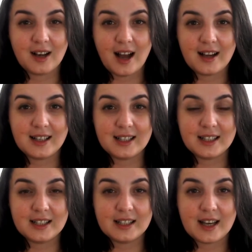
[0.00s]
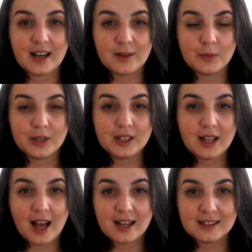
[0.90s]
I
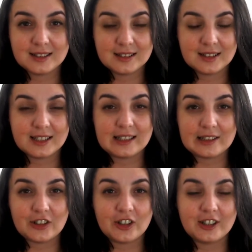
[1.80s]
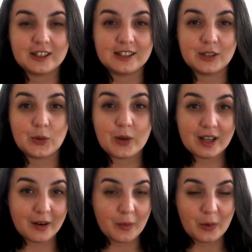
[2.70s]
will add here a
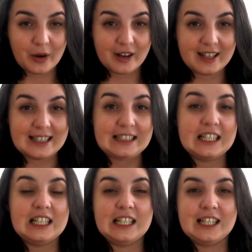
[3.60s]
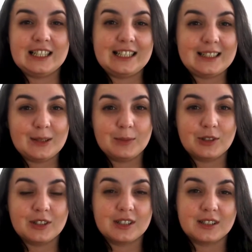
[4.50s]
trigger warning. This
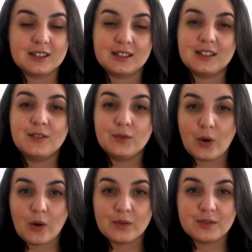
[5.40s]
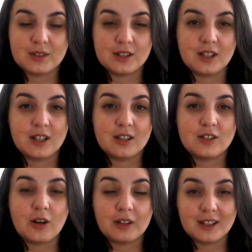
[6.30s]
book involves
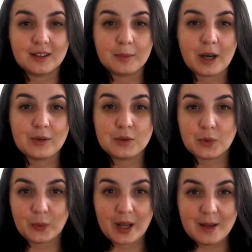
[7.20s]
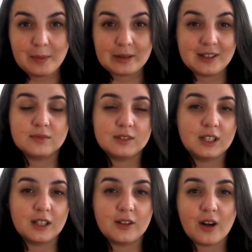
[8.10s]
talking about rape.
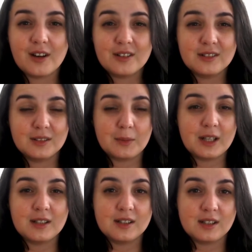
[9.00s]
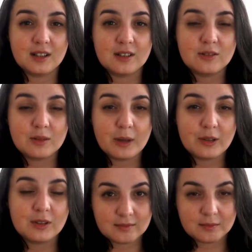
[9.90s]
There aren't many details
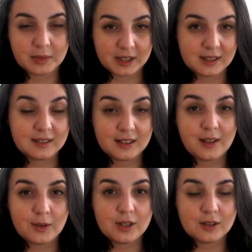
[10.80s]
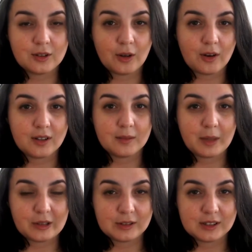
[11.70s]
about it, but there is talk
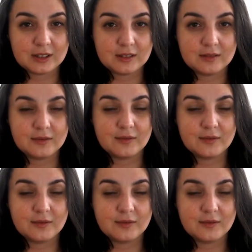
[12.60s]
about it.